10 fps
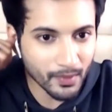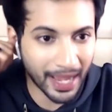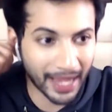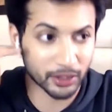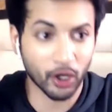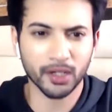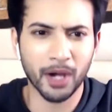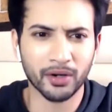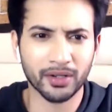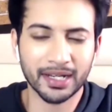I thought
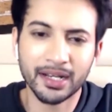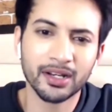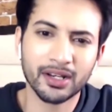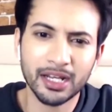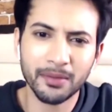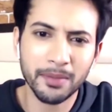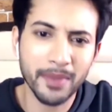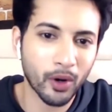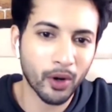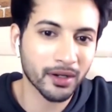about it, and it really made
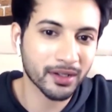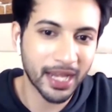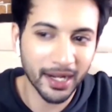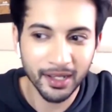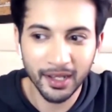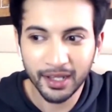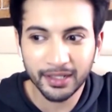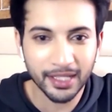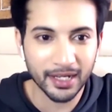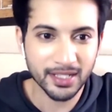me wonder that
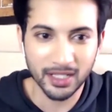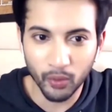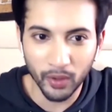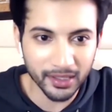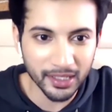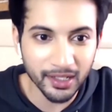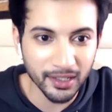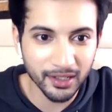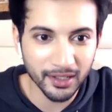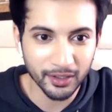that is such a weird
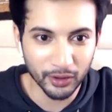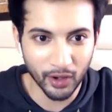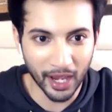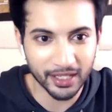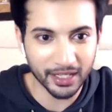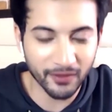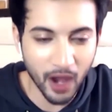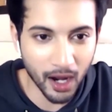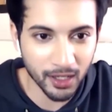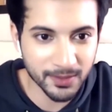thing. You know, I crave
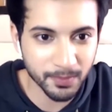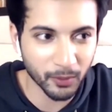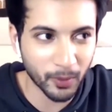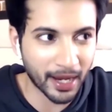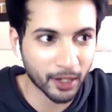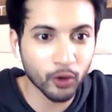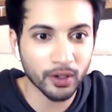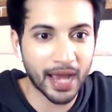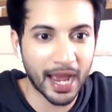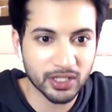hugs, but when I
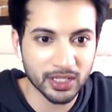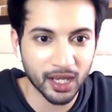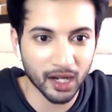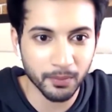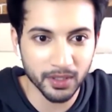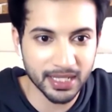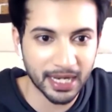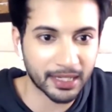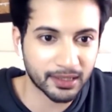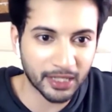could actually hug a
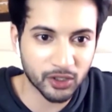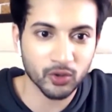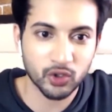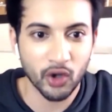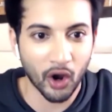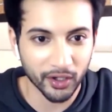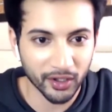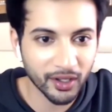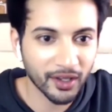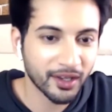person, I chose to not.
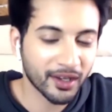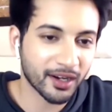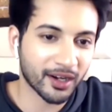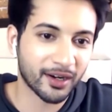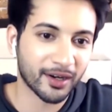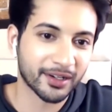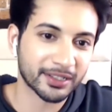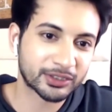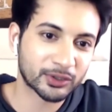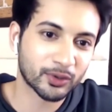
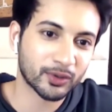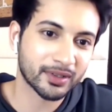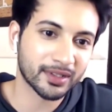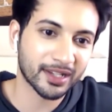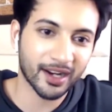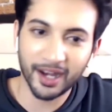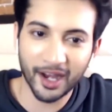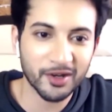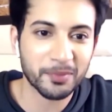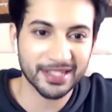So
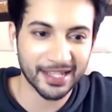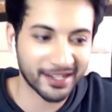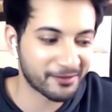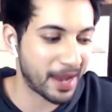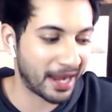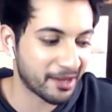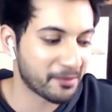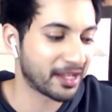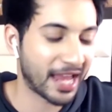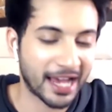100%
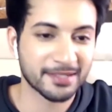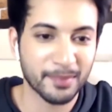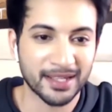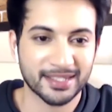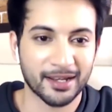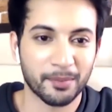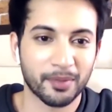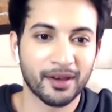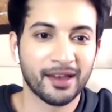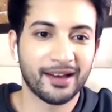pandemic has messed up
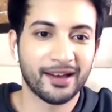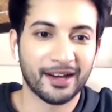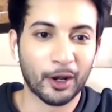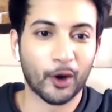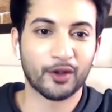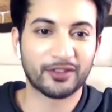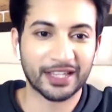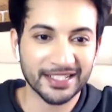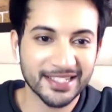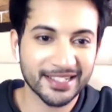a lot of
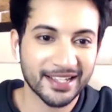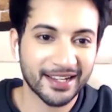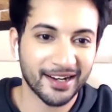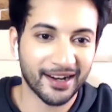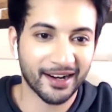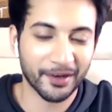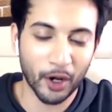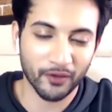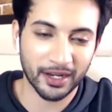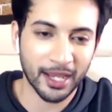things. I'm
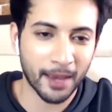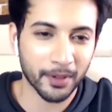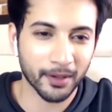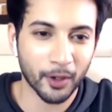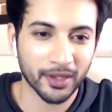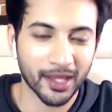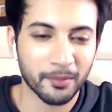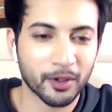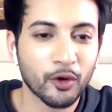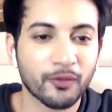not very happy about
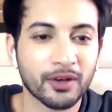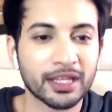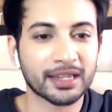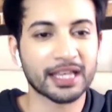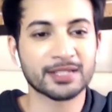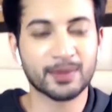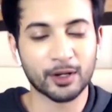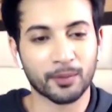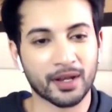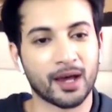that, but hopefully things will
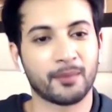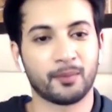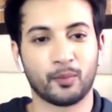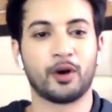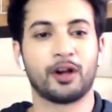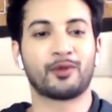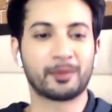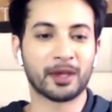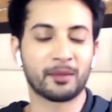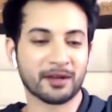open up. World
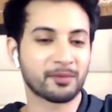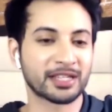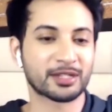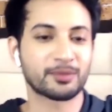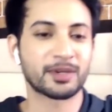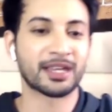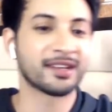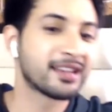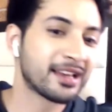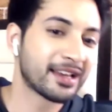will be a better place to be
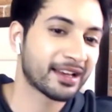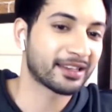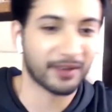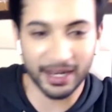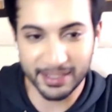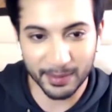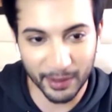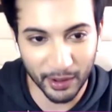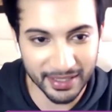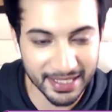in. The virus will
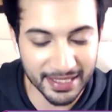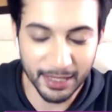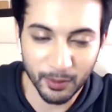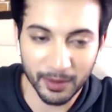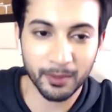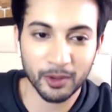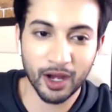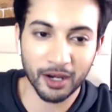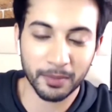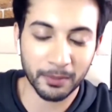not exist, and we'll be able to
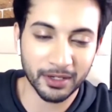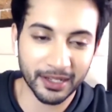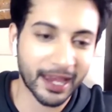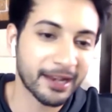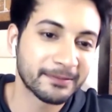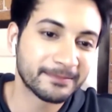hug people again.